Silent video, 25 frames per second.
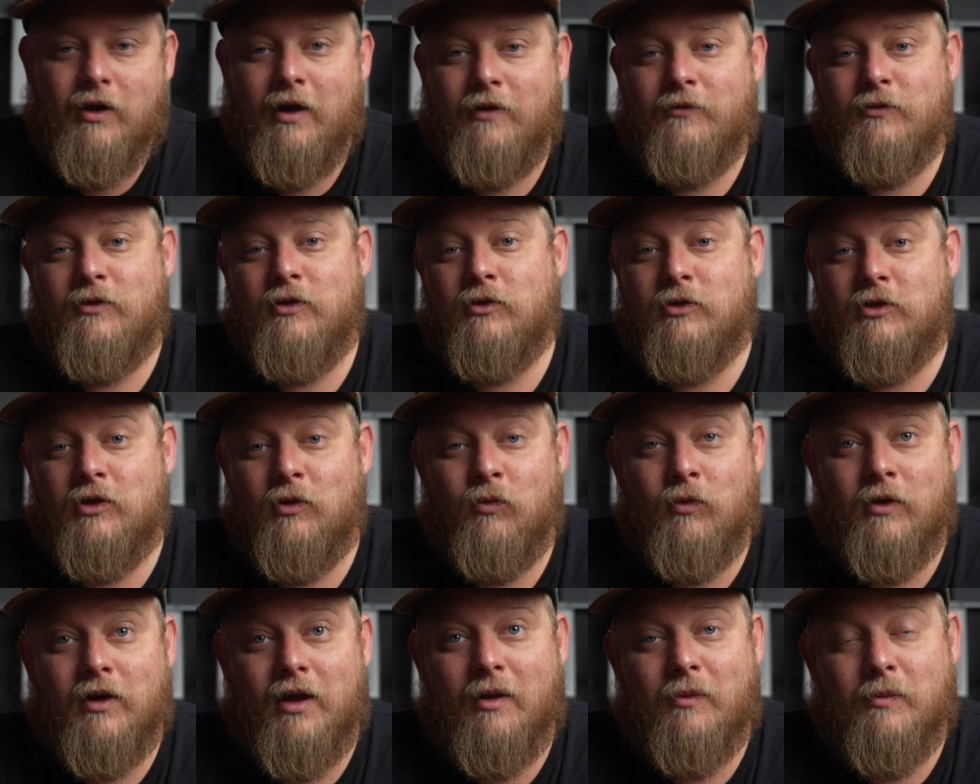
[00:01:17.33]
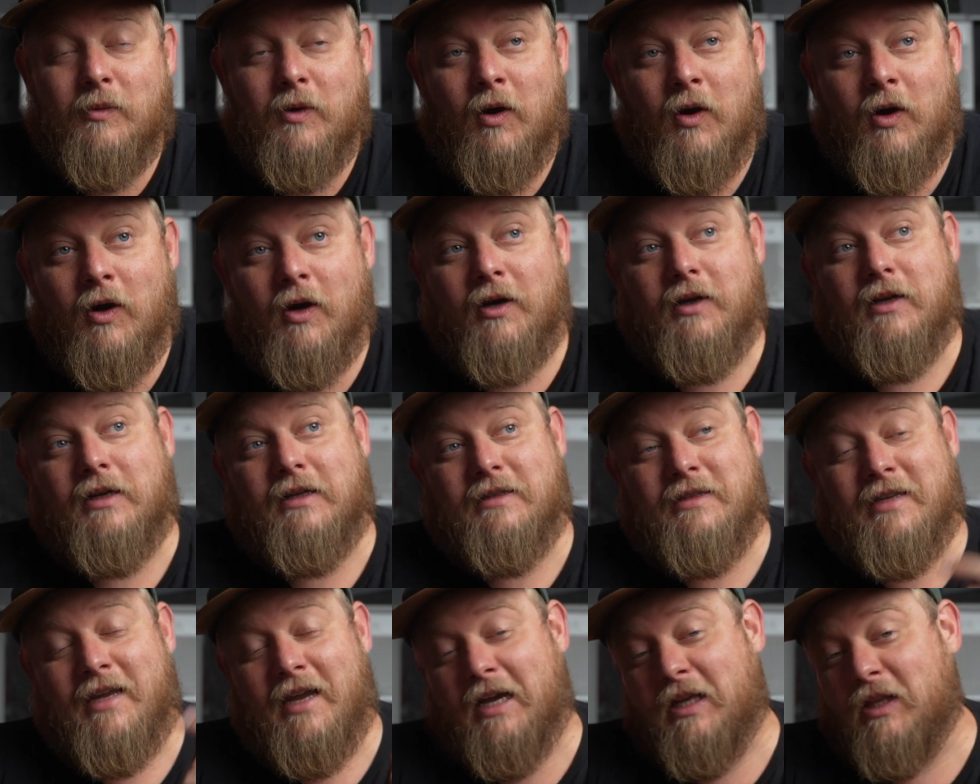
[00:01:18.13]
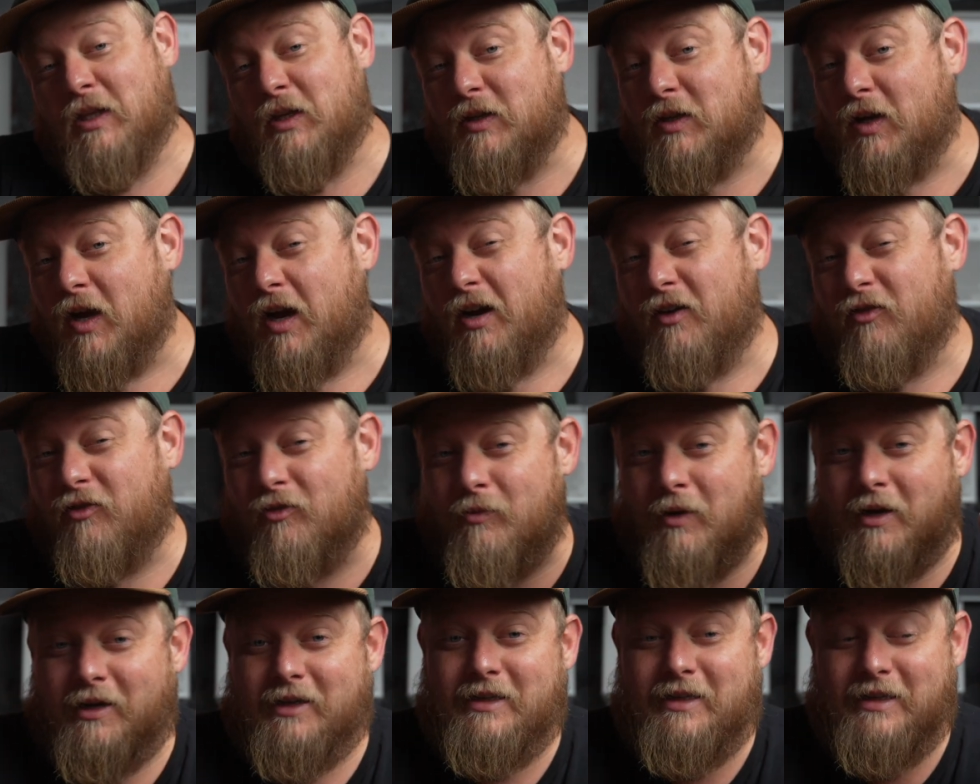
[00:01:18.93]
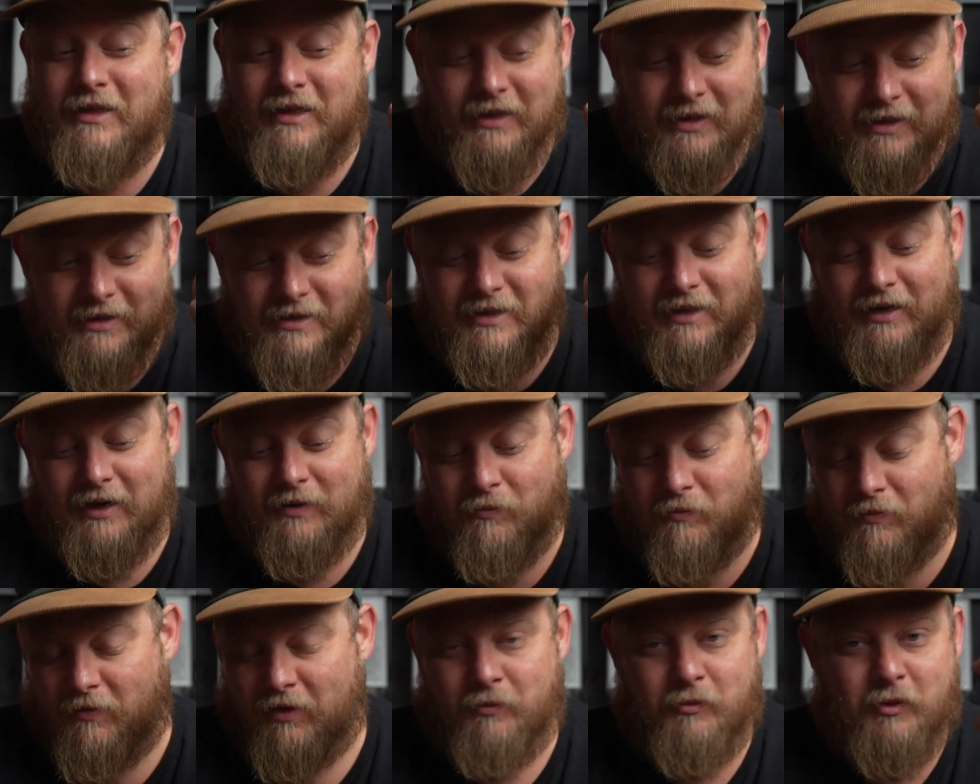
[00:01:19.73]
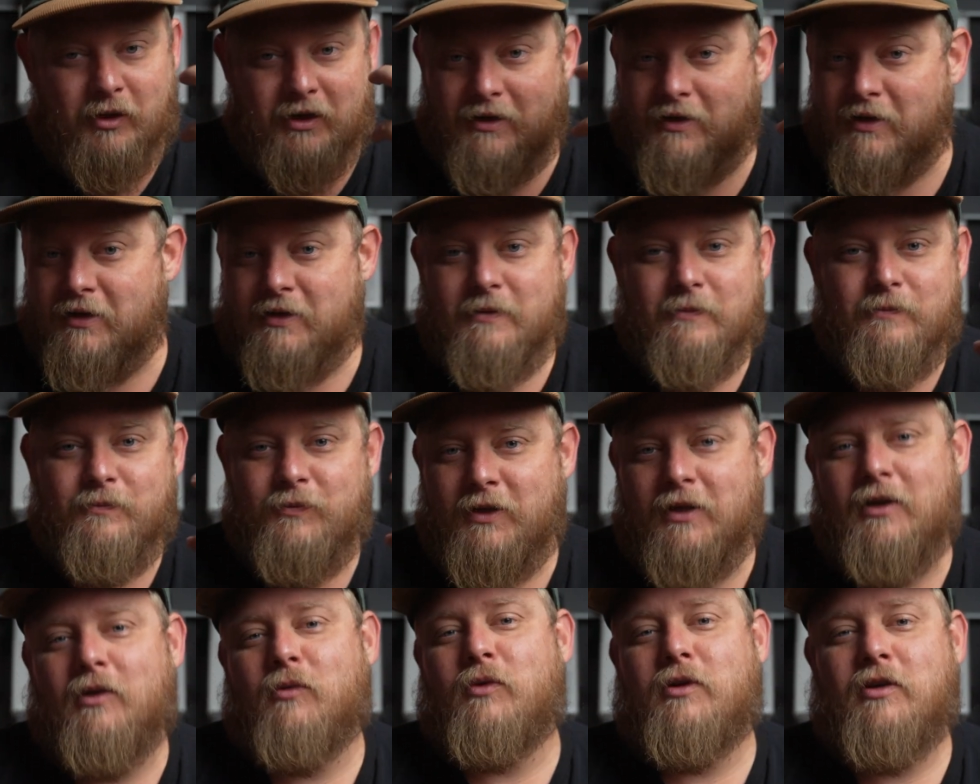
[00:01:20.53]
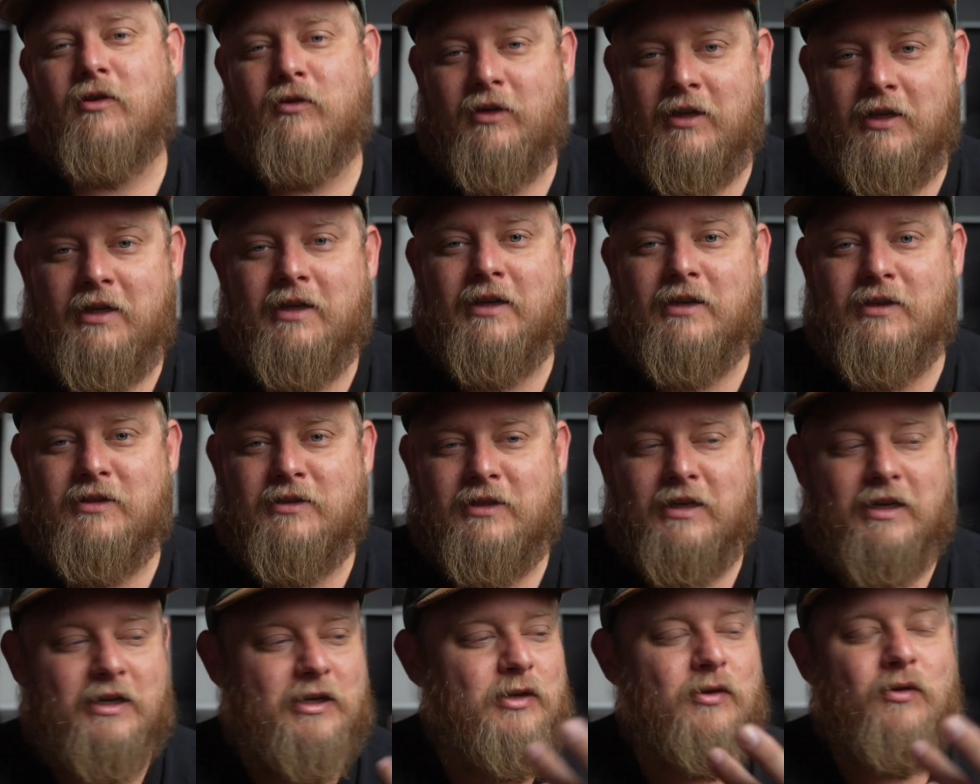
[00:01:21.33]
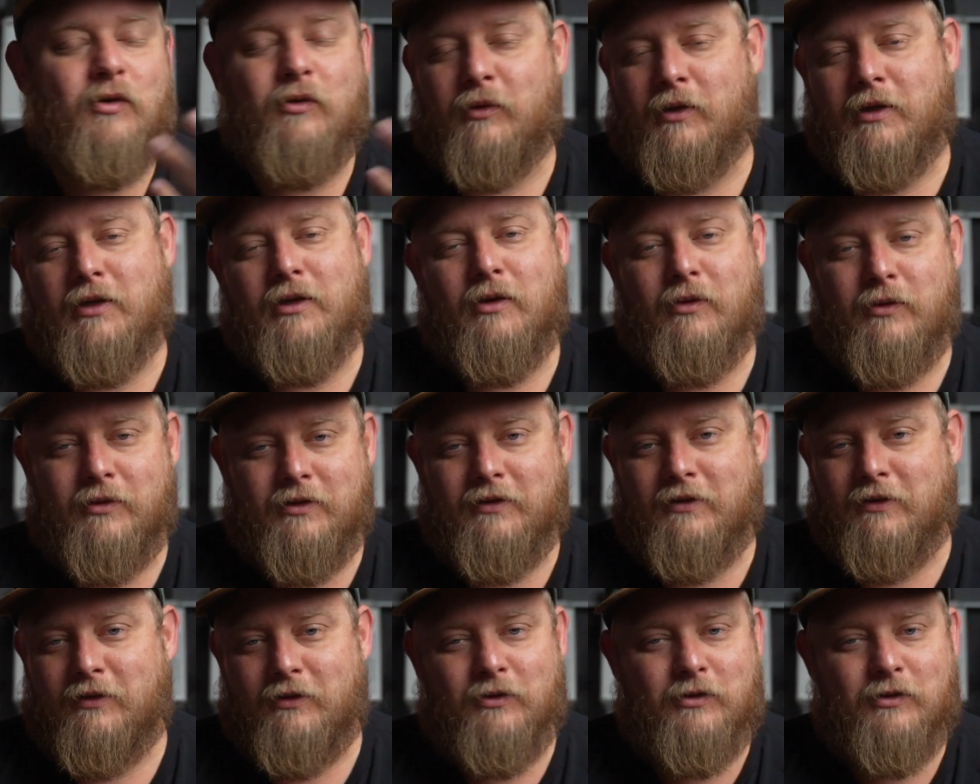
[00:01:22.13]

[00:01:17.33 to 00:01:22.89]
I've used it when I'm on Teladoc for my kids, and I'm I'm like you know, when your kid is sick, you don't really know what to do.